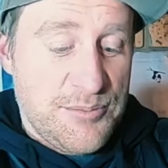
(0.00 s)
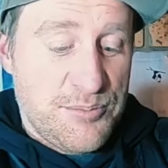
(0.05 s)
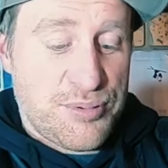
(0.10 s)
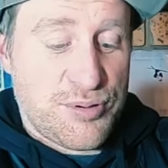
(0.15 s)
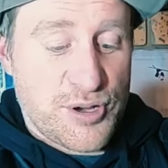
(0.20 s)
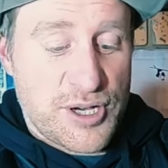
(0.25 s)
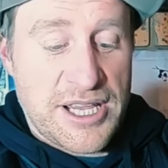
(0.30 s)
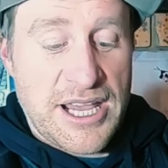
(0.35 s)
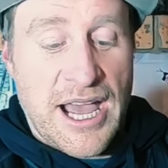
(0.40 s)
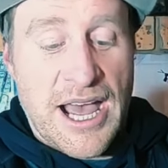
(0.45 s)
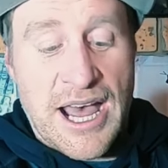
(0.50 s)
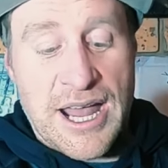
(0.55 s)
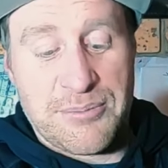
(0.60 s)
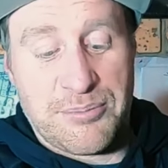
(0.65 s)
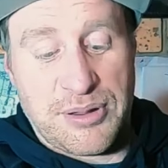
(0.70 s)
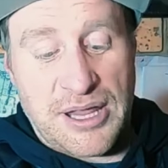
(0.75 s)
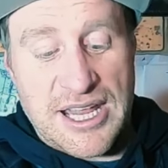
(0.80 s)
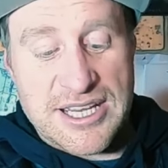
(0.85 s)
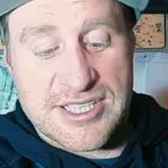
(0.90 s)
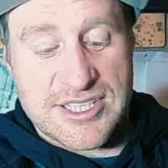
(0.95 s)
Pretty
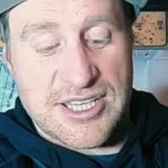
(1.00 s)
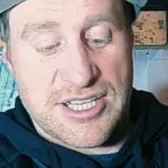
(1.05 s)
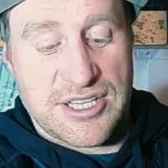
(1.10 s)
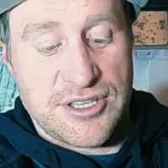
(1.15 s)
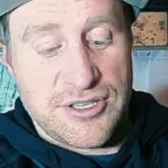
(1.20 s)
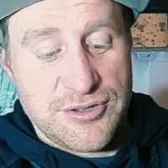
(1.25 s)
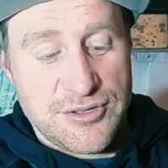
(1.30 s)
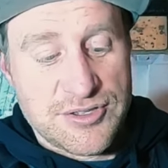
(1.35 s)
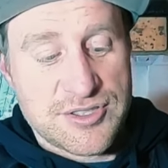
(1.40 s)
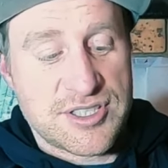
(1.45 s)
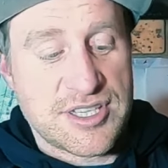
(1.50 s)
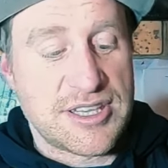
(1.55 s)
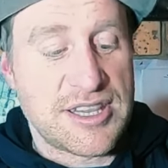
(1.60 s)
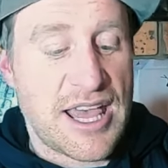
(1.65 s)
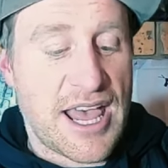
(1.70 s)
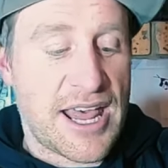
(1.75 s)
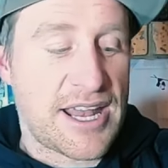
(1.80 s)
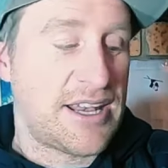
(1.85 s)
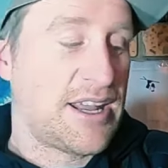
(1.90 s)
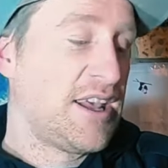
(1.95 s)
hard plastic used in
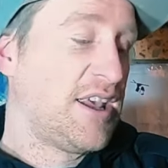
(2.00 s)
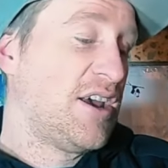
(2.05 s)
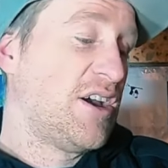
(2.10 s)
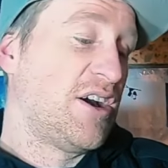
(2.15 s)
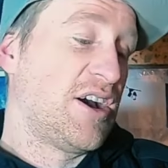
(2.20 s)
that.